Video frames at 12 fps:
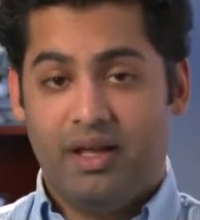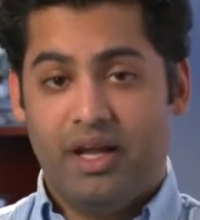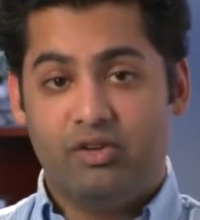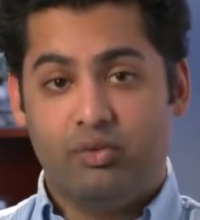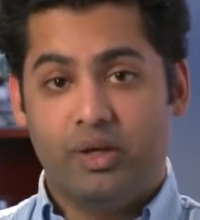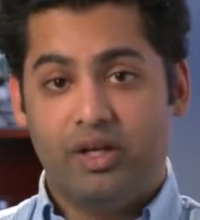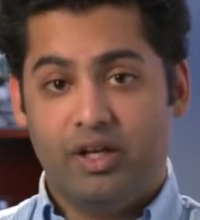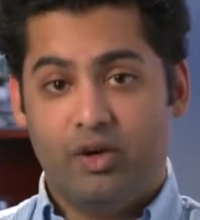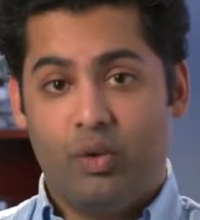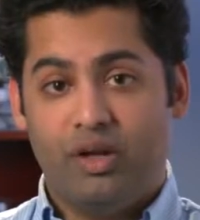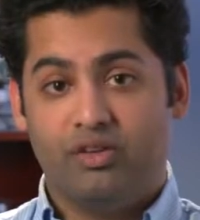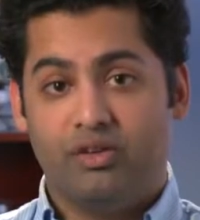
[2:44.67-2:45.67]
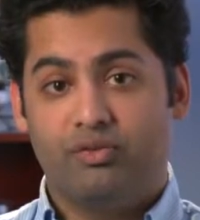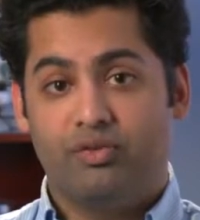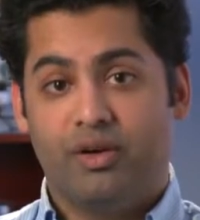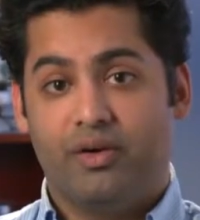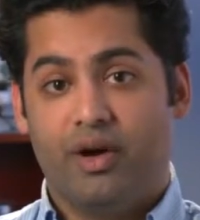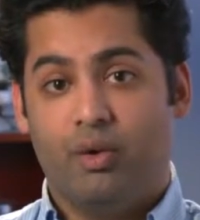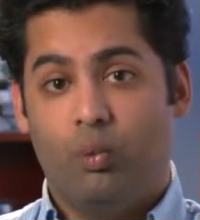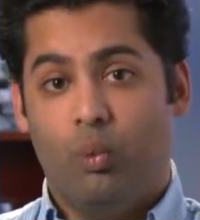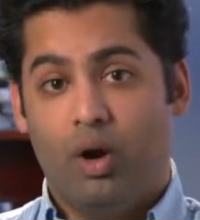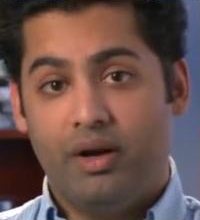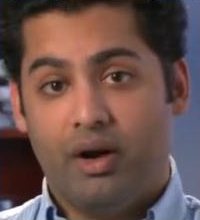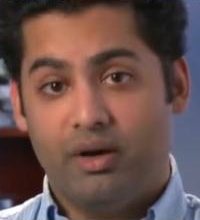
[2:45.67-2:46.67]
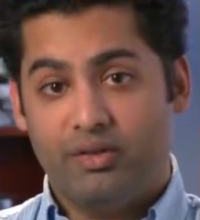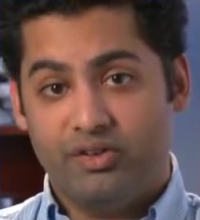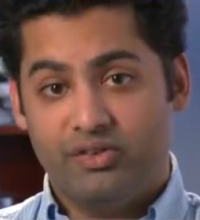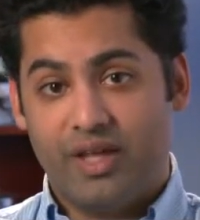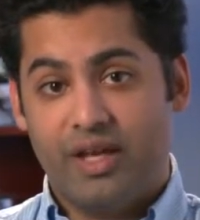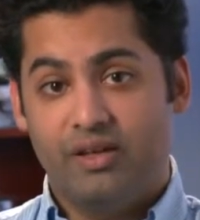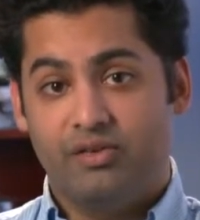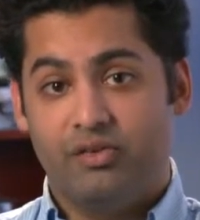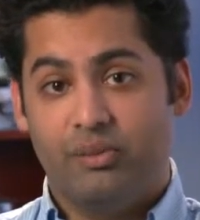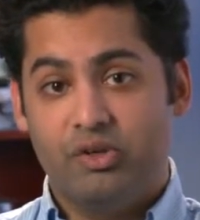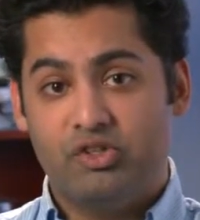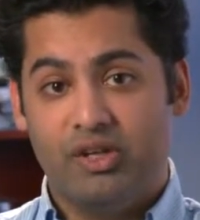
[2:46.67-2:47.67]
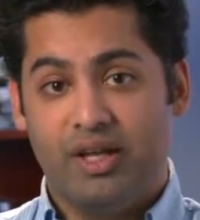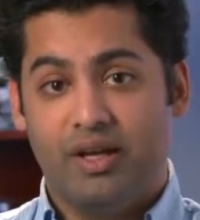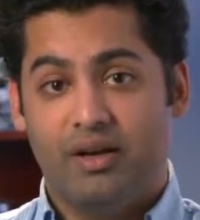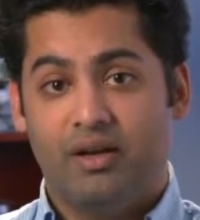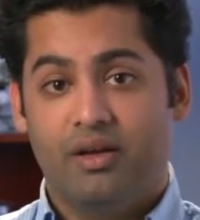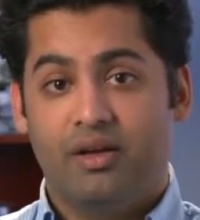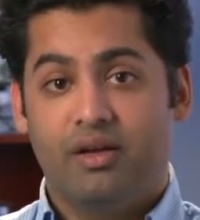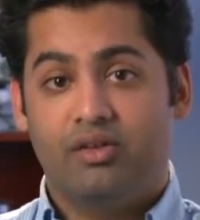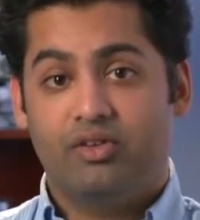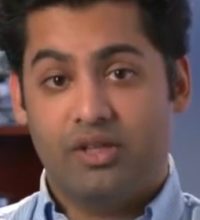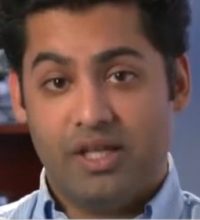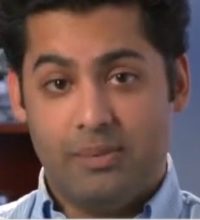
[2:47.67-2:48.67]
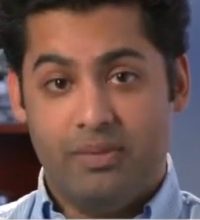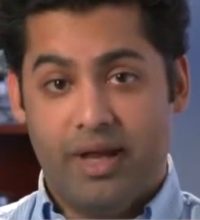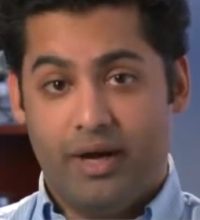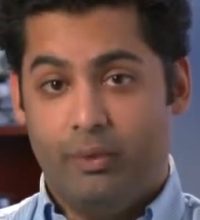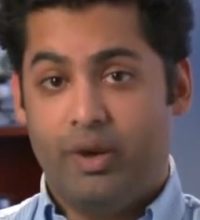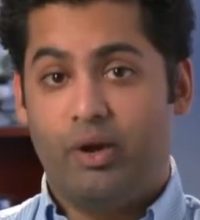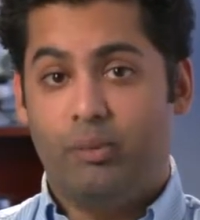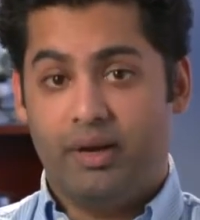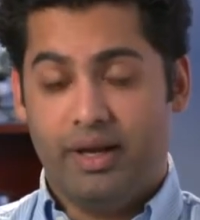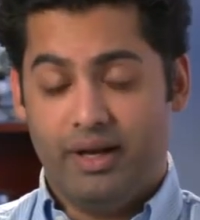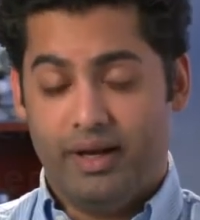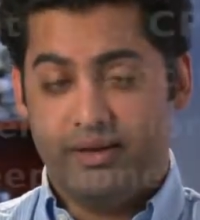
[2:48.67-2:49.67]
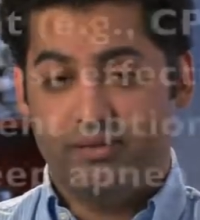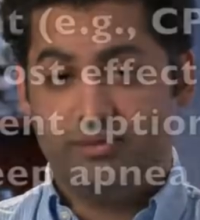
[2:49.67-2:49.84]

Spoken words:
It's really a question of figuring out what are the settings of the machine to keep that airway open at night.